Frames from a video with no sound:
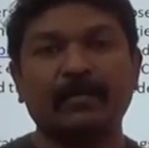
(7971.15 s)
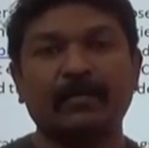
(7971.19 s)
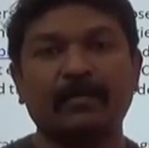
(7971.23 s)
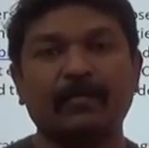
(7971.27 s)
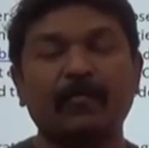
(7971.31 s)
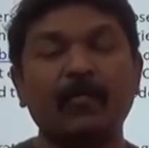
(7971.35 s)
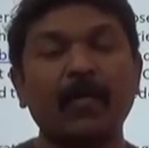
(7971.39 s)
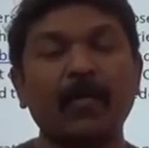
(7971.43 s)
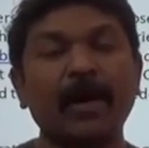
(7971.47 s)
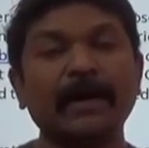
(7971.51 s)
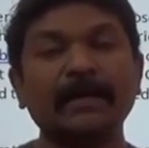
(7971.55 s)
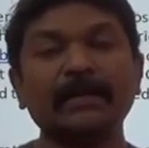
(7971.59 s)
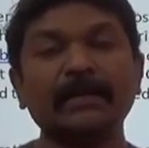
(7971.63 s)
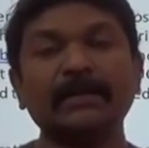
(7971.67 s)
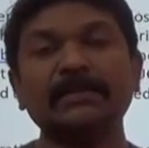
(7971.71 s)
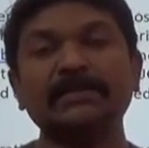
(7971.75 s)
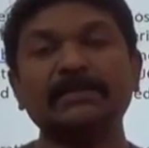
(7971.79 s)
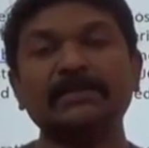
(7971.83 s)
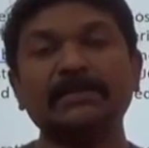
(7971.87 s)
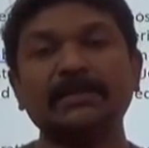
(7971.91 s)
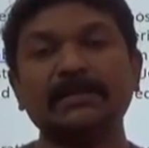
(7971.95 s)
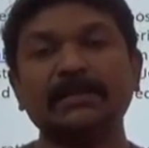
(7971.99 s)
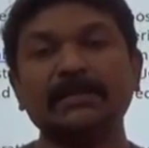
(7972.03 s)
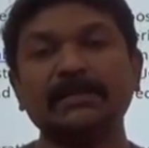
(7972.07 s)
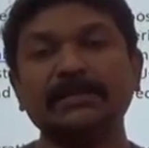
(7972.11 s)
Why
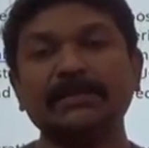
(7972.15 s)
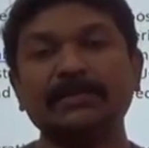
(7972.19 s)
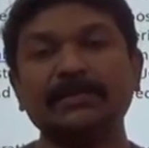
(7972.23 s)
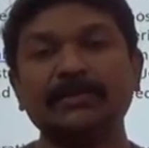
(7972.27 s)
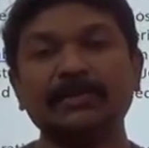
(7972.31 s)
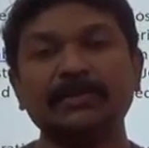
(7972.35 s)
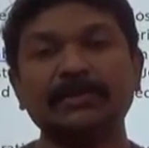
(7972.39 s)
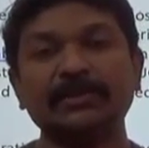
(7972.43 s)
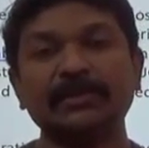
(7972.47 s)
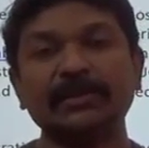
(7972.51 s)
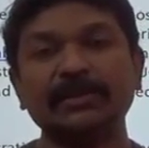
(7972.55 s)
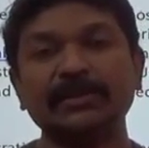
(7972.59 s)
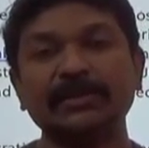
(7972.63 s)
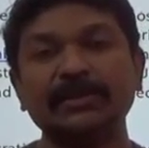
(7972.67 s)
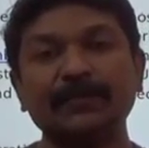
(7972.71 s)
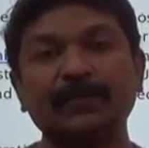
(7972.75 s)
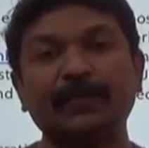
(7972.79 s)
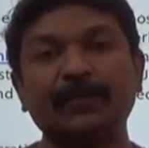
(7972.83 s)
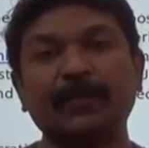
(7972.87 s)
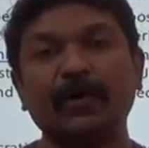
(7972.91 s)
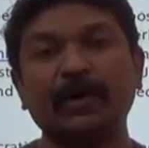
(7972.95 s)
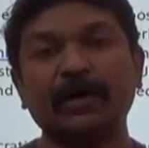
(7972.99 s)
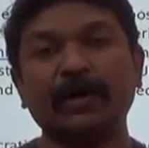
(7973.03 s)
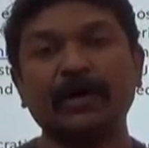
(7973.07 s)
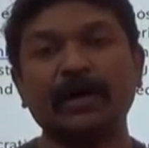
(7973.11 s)
this institution is
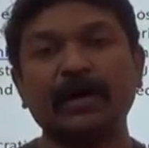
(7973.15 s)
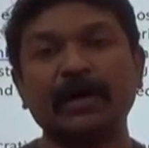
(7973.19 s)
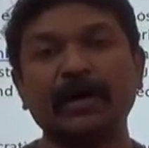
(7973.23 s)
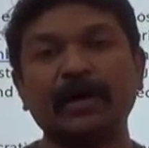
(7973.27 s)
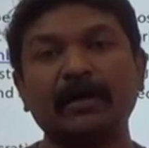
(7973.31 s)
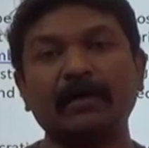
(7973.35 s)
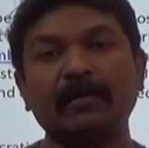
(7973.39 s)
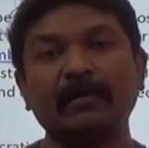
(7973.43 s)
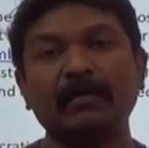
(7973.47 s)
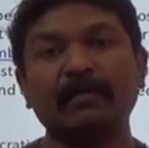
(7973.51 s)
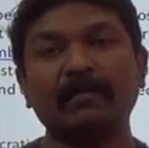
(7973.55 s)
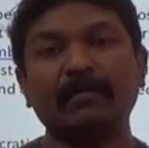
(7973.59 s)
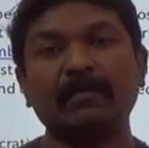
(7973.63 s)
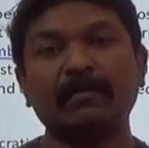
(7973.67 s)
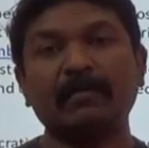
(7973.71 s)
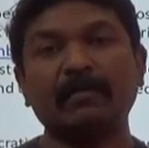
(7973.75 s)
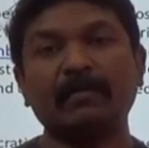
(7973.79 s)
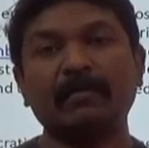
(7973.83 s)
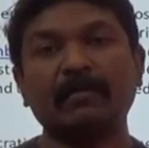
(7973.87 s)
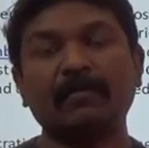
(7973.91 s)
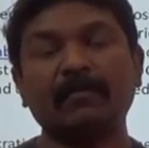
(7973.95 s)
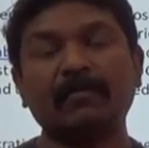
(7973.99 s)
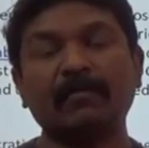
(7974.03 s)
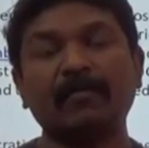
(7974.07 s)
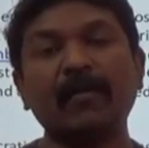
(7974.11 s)
important,
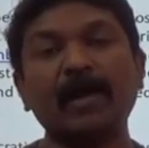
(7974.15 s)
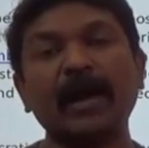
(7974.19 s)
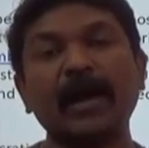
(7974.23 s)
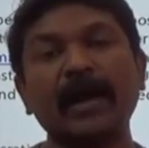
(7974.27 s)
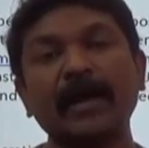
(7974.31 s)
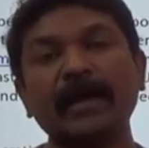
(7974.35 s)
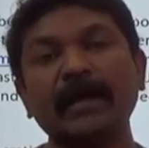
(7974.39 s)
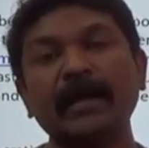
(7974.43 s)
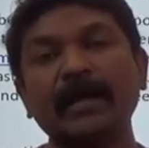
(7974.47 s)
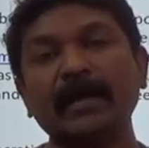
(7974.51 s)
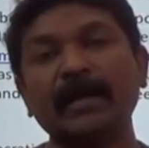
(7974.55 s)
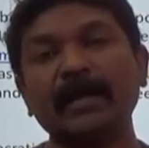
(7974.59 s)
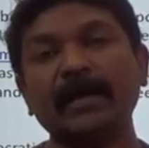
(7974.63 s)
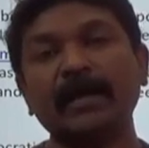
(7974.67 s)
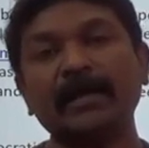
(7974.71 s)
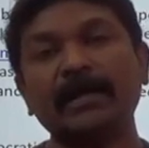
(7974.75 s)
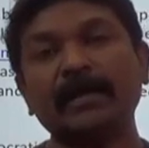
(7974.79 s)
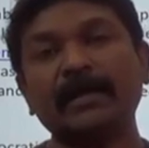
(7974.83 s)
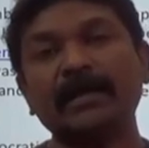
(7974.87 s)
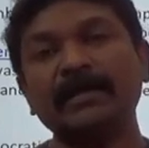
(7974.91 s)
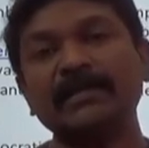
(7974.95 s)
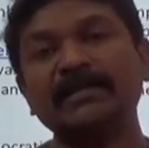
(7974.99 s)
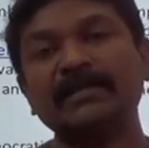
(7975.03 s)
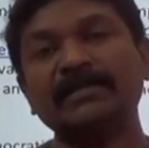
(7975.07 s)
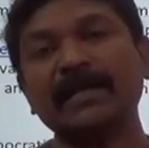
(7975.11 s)
why it
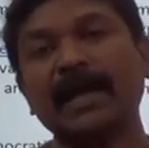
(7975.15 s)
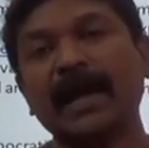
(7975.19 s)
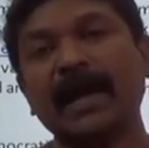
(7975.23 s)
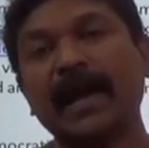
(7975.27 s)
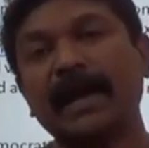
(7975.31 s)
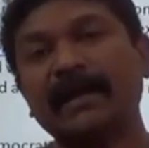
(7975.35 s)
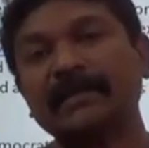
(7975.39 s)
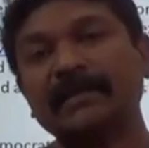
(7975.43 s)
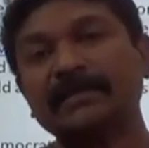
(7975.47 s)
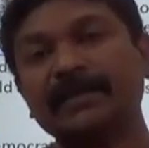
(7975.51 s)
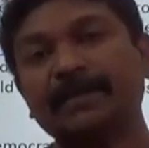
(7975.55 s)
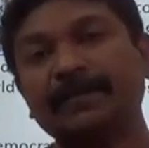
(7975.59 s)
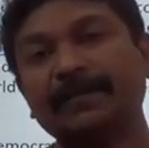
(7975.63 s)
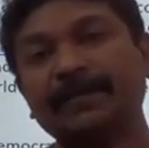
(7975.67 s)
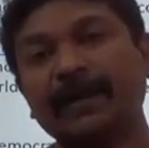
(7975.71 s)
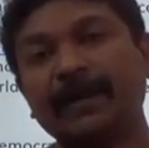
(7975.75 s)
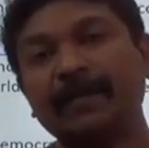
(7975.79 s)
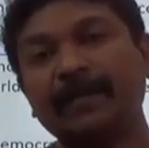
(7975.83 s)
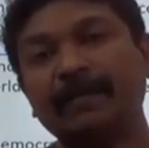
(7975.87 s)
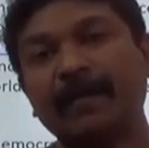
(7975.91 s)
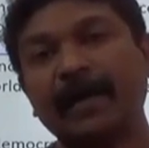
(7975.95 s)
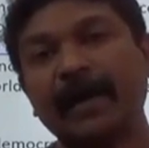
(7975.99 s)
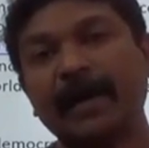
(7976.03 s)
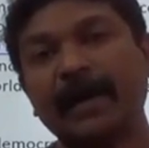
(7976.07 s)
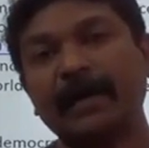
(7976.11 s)
is
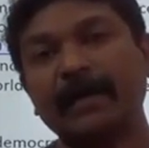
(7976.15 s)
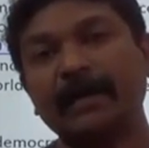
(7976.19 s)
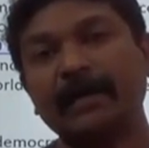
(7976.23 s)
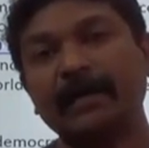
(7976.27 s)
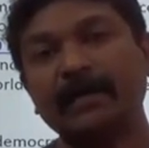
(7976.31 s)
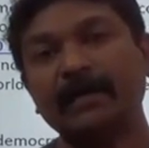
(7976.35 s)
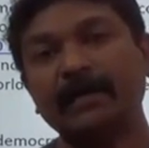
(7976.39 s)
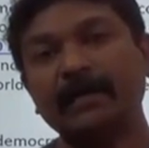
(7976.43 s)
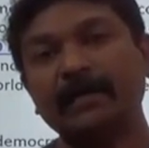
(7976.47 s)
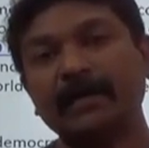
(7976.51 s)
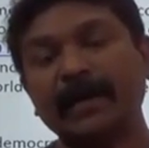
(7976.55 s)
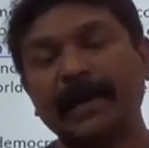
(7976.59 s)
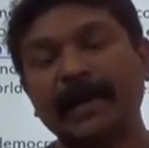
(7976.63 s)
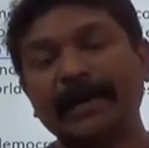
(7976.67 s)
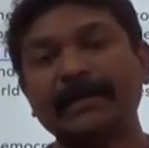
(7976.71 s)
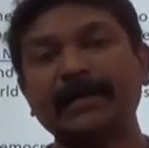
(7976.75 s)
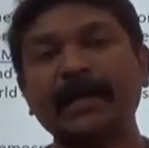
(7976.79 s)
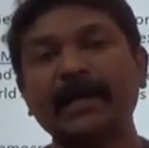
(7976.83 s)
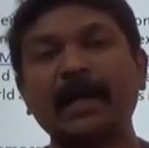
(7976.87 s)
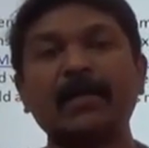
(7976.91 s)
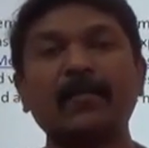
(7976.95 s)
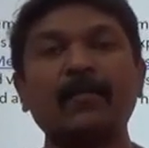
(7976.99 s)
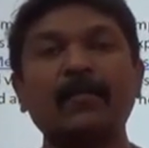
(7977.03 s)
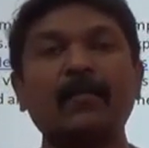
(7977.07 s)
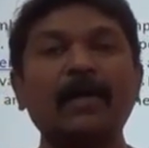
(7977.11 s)
accepted by the
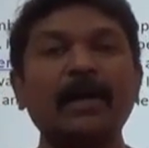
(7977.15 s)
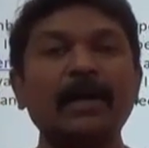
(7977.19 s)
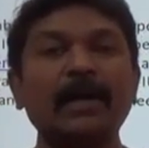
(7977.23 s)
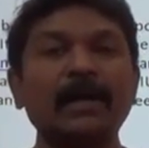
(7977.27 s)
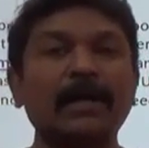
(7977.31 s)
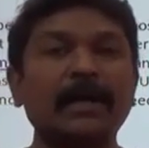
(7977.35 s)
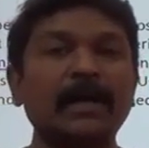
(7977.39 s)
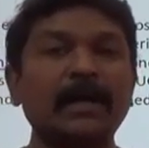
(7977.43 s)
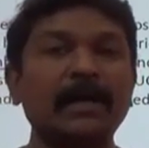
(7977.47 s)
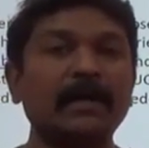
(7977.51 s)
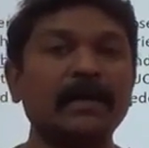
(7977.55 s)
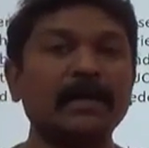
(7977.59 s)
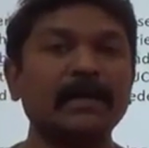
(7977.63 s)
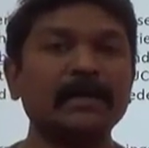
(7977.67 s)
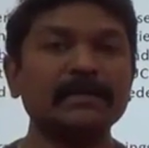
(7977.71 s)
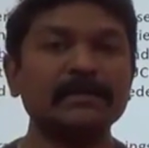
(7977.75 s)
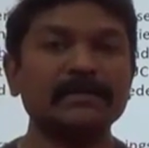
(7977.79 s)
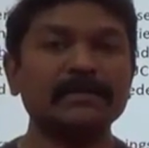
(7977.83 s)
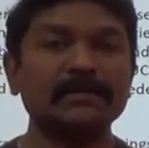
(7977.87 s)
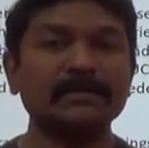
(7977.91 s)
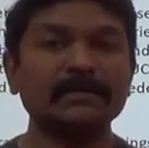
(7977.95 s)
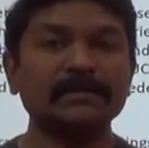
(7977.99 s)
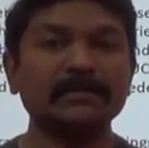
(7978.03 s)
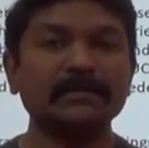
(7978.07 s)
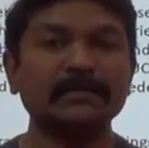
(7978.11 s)
entire world countries.